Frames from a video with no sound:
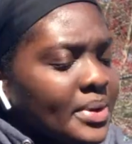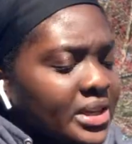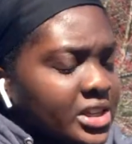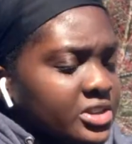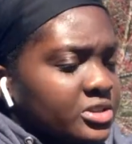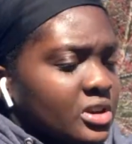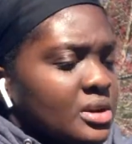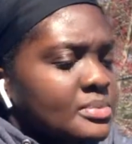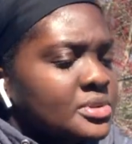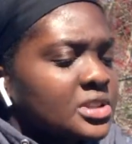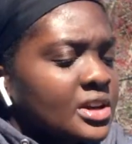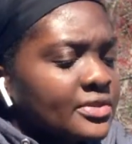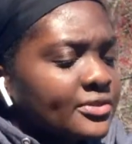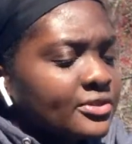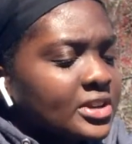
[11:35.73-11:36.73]
And in terms
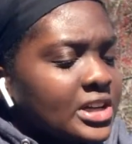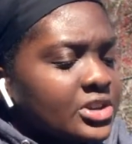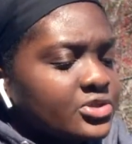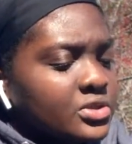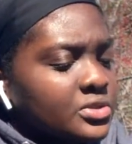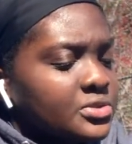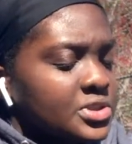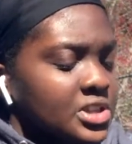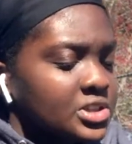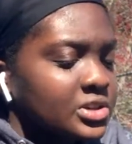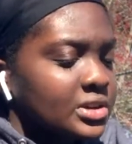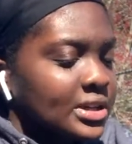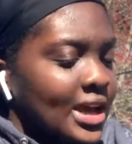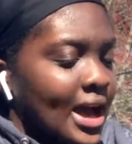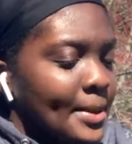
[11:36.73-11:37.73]
of reintroducing
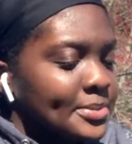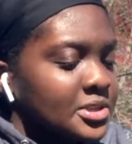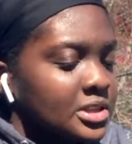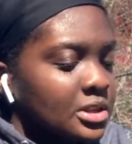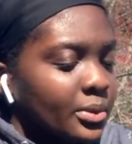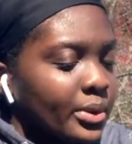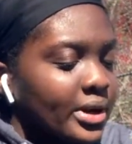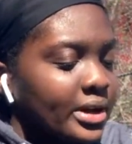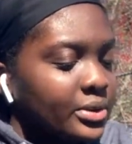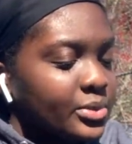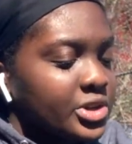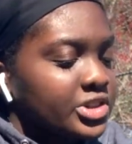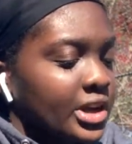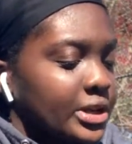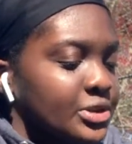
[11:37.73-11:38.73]
certain apps in the way in
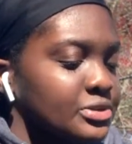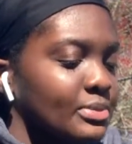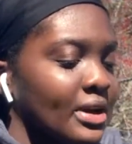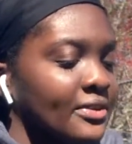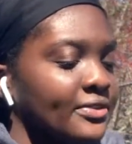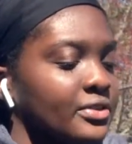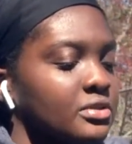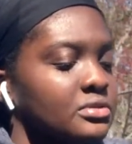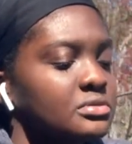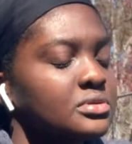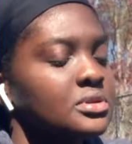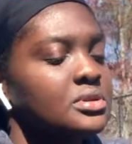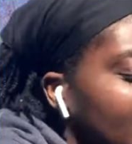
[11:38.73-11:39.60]
which I use my phone, I'm